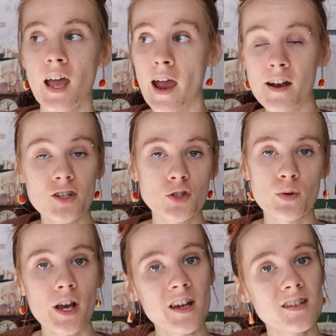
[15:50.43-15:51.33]

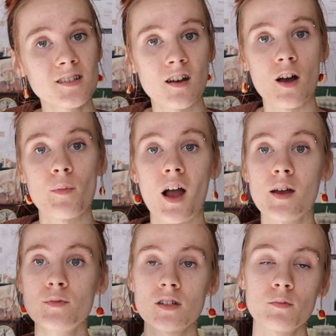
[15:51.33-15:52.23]
Hairsprays,
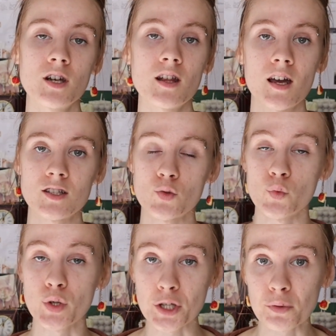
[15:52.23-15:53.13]
I'm somebody that's
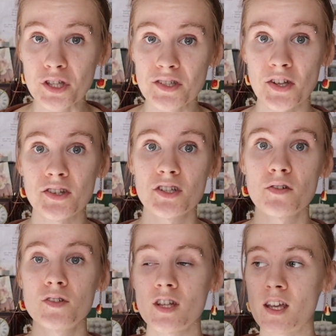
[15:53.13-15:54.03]
really
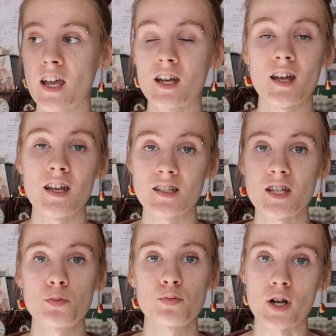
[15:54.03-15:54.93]
sensitive to like
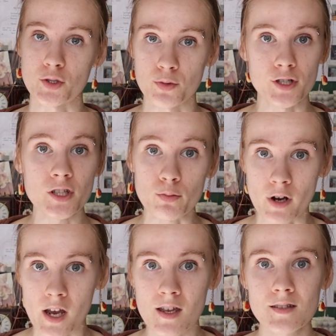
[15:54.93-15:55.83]
antiperspirant
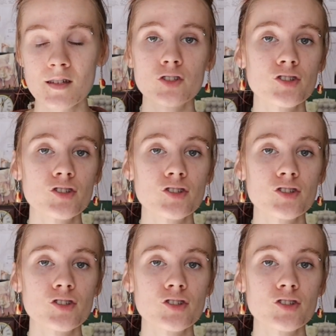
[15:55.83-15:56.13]
sprays.